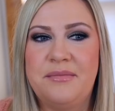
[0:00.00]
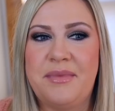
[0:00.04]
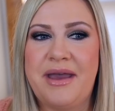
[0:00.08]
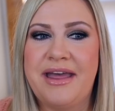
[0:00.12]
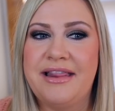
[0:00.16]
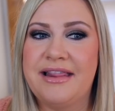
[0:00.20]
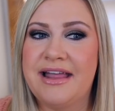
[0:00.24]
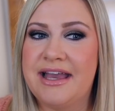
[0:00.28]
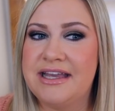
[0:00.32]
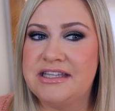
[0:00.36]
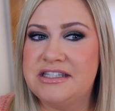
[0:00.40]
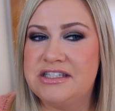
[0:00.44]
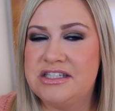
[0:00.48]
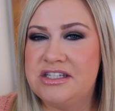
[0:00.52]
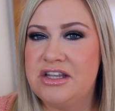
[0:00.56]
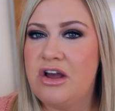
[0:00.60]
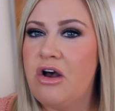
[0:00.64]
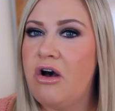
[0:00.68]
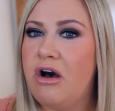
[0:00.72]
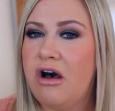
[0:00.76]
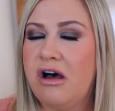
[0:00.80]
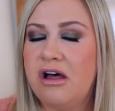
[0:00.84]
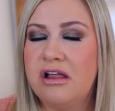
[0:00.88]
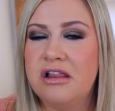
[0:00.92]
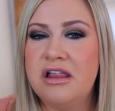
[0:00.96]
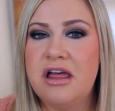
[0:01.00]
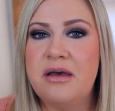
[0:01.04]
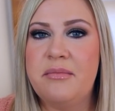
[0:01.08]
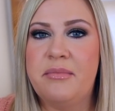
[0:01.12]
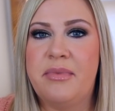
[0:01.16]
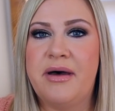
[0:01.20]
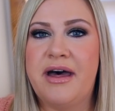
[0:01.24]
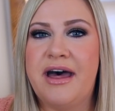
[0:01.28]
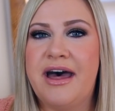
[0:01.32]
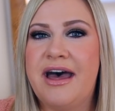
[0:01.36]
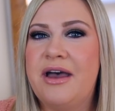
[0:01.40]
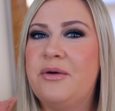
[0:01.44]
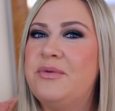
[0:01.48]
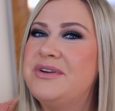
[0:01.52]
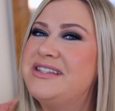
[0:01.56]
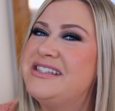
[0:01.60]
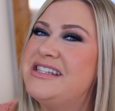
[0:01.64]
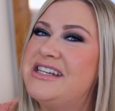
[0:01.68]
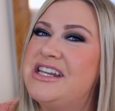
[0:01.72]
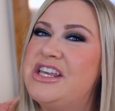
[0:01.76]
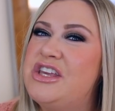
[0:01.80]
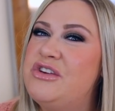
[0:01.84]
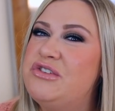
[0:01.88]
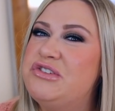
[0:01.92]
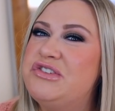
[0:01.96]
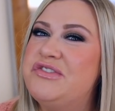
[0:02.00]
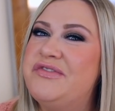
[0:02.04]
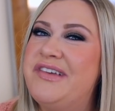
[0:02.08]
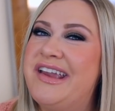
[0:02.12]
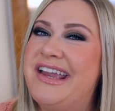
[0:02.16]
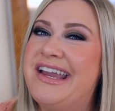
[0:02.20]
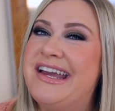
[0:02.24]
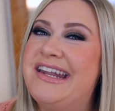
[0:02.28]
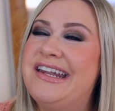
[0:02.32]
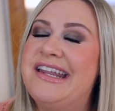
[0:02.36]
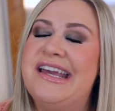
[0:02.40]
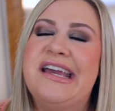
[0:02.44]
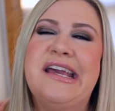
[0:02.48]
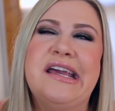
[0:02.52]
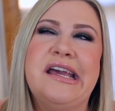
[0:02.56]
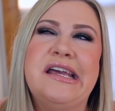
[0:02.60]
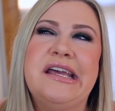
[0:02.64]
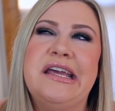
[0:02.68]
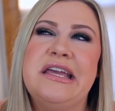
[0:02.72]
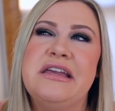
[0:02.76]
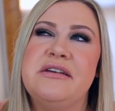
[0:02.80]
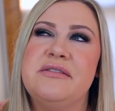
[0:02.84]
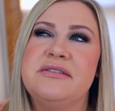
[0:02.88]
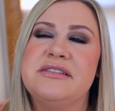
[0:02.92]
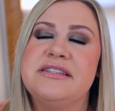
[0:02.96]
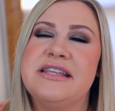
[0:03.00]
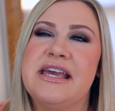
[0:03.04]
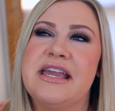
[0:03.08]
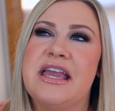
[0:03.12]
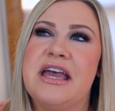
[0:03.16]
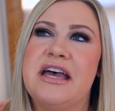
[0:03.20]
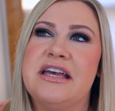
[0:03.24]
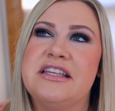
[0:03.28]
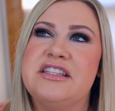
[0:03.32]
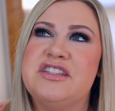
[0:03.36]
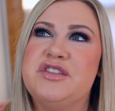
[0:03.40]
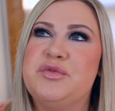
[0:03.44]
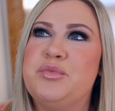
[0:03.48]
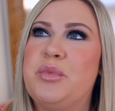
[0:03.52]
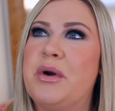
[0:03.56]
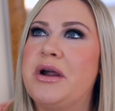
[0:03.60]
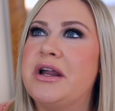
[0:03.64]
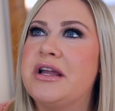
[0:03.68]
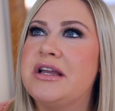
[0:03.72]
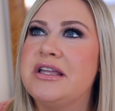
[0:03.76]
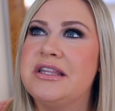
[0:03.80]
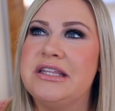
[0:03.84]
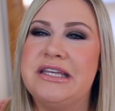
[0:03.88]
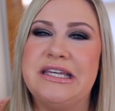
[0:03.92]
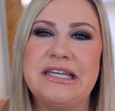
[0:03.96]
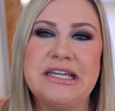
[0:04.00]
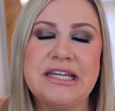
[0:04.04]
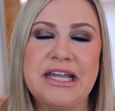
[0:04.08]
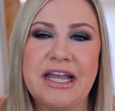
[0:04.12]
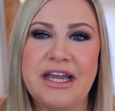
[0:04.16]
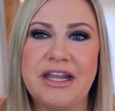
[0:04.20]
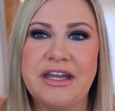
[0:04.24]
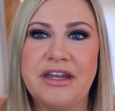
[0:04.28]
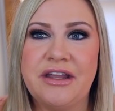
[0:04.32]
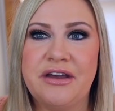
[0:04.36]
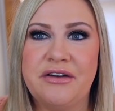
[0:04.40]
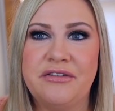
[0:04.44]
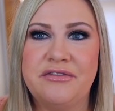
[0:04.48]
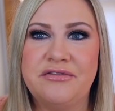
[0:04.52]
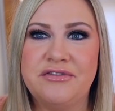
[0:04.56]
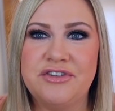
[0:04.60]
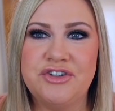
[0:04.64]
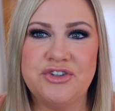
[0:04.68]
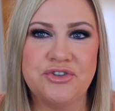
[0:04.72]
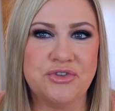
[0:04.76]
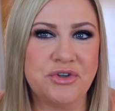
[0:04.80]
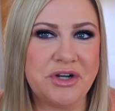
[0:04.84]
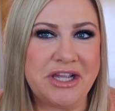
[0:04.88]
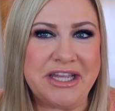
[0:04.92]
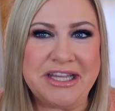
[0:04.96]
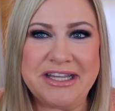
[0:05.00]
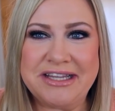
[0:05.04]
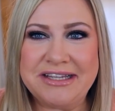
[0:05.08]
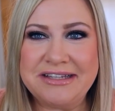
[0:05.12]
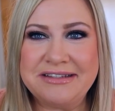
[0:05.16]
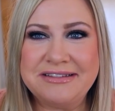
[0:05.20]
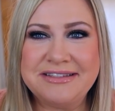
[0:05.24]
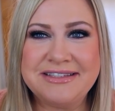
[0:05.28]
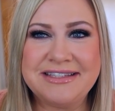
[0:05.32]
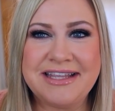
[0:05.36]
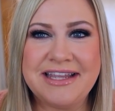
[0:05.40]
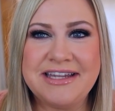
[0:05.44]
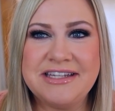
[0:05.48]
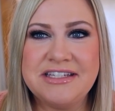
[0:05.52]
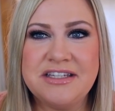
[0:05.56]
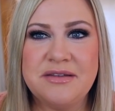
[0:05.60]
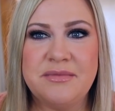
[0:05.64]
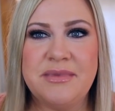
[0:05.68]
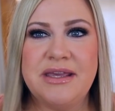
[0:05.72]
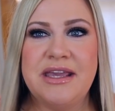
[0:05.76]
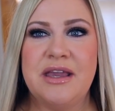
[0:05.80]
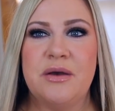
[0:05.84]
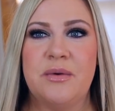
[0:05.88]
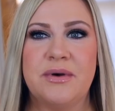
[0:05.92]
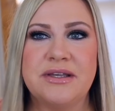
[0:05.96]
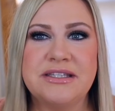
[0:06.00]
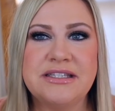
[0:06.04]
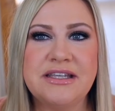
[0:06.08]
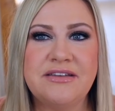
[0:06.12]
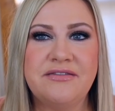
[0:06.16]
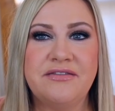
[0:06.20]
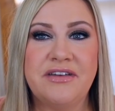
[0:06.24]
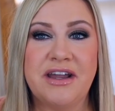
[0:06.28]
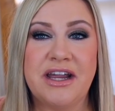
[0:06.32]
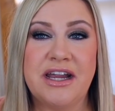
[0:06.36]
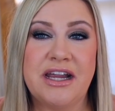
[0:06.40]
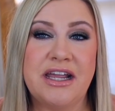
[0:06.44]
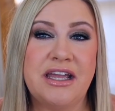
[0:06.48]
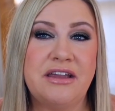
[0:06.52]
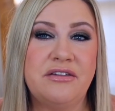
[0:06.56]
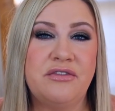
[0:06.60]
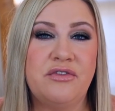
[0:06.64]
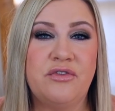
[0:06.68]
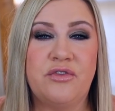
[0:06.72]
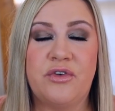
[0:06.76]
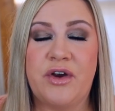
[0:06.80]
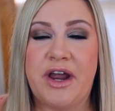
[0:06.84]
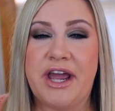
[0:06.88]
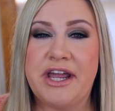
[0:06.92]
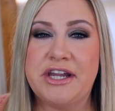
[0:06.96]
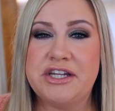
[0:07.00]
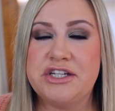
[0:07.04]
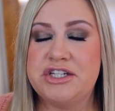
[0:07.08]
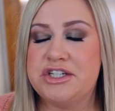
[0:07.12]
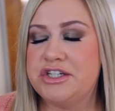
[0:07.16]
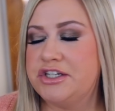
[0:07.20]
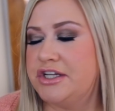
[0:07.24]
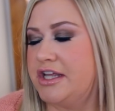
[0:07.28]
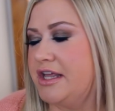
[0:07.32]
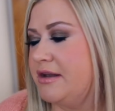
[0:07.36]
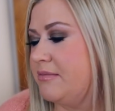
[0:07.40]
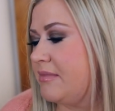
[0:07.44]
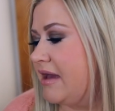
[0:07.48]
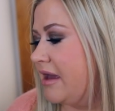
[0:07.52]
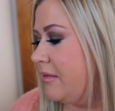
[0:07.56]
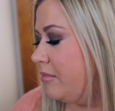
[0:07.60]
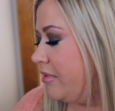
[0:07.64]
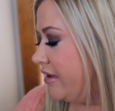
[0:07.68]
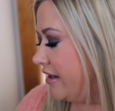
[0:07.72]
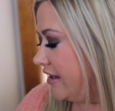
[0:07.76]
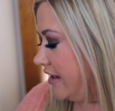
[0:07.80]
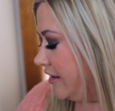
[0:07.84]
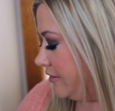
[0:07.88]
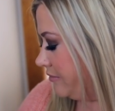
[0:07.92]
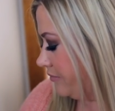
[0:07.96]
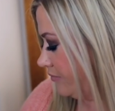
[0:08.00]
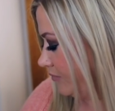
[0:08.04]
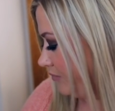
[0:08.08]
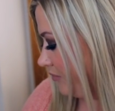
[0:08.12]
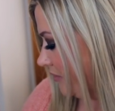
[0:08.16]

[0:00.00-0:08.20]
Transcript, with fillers: my last haul, but I wasn't a huge fan. It was like a sparkling kind of drink scent to me. It wasn't very fresh in my opinion.